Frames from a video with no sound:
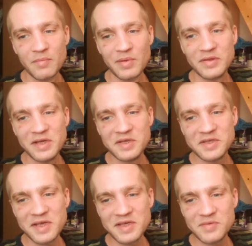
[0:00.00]
But these
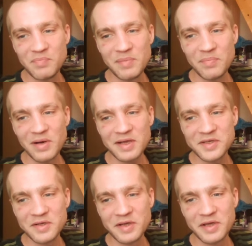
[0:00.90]
days people
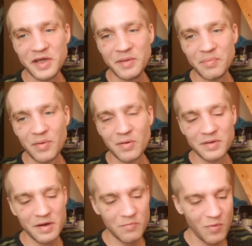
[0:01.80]
actually keep all
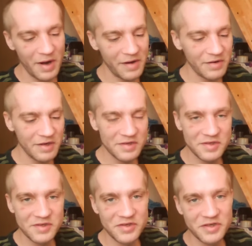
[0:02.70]
their wireless
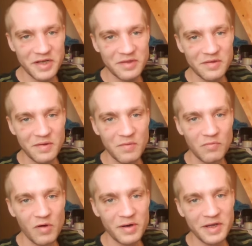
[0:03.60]
shit
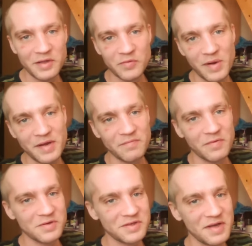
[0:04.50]
working
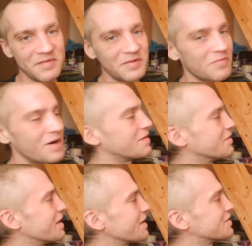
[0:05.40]
24/7 right
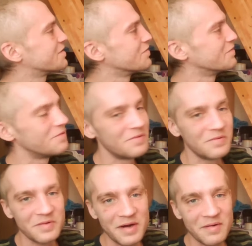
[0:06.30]
next
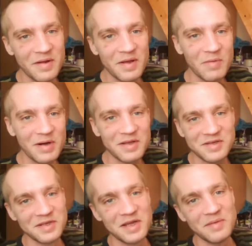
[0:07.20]
to their where they
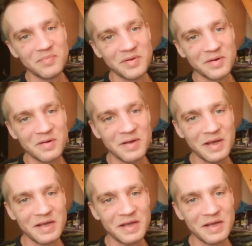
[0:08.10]
sleep, you know.